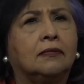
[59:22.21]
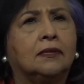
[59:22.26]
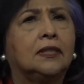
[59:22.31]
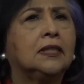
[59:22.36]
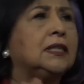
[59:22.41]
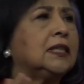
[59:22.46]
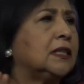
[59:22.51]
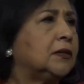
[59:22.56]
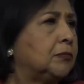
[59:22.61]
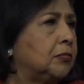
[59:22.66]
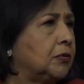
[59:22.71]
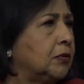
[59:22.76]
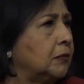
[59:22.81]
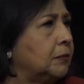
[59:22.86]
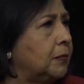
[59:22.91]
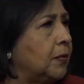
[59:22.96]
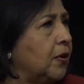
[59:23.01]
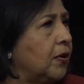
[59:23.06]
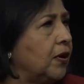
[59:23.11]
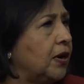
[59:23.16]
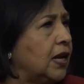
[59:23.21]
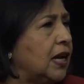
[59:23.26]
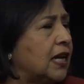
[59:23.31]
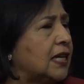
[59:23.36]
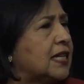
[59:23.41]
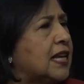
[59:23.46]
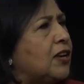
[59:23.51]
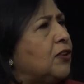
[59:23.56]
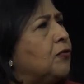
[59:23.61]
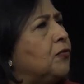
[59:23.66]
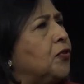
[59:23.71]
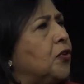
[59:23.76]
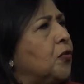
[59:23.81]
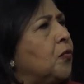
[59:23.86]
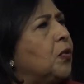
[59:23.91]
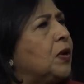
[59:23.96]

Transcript: the Liberal Party, because I don't know